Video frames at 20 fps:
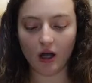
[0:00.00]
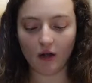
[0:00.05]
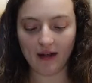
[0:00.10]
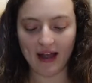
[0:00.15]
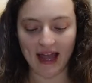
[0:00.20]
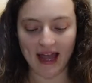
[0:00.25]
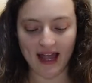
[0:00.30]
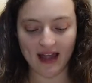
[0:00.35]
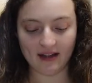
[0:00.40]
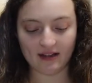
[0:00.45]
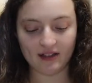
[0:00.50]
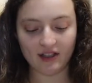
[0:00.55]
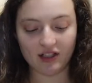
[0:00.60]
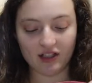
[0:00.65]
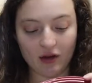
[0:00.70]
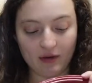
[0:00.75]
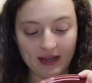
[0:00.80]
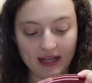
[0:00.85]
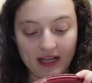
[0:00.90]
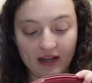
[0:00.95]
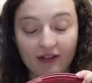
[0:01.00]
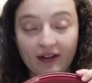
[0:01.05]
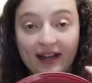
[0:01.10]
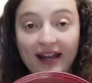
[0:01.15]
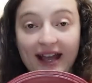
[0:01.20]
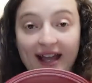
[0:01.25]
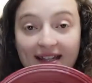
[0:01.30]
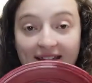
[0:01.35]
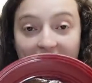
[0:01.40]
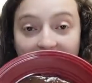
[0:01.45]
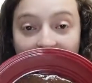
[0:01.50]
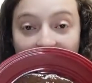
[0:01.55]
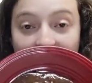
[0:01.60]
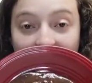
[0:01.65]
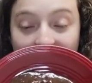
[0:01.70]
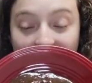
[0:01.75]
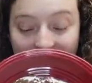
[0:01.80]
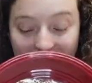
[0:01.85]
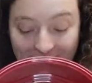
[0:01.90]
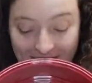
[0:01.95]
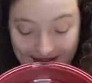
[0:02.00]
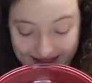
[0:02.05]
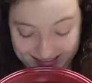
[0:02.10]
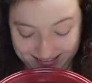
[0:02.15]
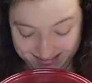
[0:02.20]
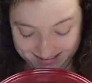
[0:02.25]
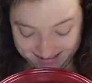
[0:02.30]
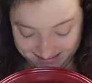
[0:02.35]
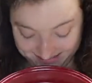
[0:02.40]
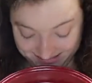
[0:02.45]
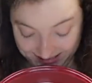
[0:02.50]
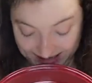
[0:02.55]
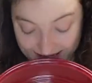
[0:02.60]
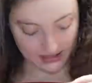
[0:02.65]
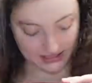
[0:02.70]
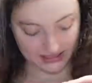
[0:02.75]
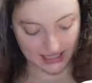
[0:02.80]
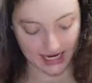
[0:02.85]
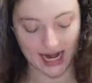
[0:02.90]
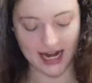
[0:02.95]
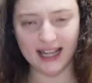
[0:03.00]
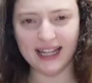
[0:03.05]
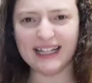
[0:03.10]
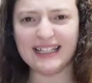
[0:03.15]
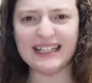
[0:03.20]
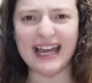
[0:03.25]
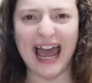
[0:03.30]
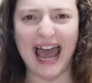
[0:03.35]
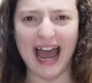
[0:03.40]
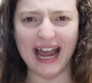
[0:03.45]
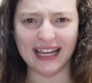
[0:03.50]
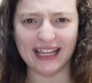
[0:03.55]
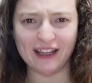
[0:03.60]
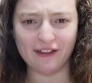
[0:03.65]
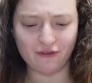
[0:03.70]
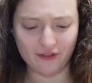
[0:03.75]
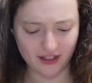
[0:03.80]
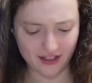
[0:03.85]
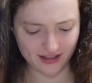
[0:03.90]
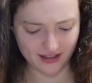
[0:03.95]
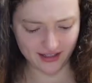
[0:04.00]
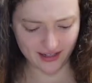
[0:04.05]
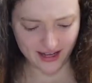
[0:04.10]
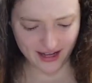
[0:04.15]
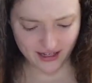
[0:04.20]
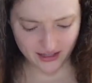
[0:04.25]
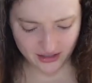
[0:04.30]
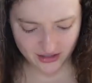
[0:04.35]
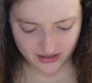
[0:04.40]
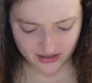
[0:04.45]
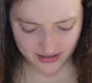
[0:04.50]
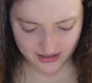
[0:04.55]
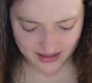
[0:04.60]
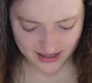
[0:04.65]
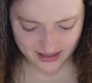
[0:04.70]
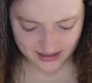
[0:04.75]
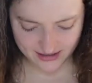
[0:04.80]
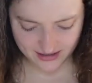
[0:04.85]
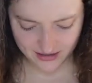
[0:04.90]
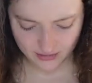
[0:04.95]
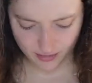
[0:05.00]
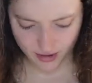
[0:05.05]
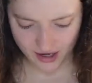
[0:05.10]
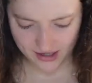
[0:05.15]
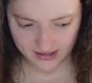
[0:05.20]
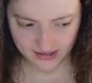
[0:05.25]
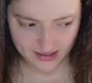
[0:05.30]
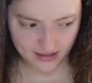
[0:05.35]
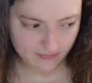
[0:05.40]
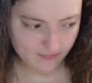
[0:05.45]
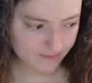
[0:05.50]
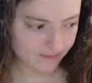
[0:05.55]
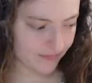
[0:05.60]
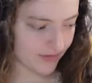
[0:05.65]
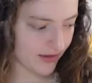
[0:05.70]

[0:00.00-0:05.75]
Okay, so here it is. It's kind of like tacky feeling, actually. That's surprising.